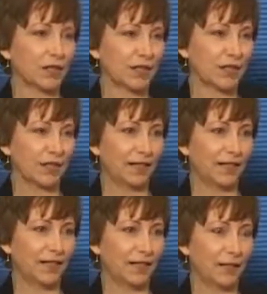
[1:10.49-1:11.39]
to the
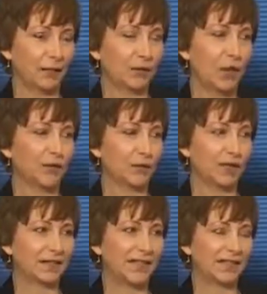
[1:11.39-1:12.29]
tick. It was off
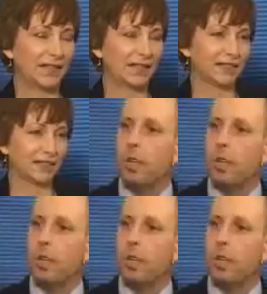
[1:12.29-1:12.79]
by 10 cents.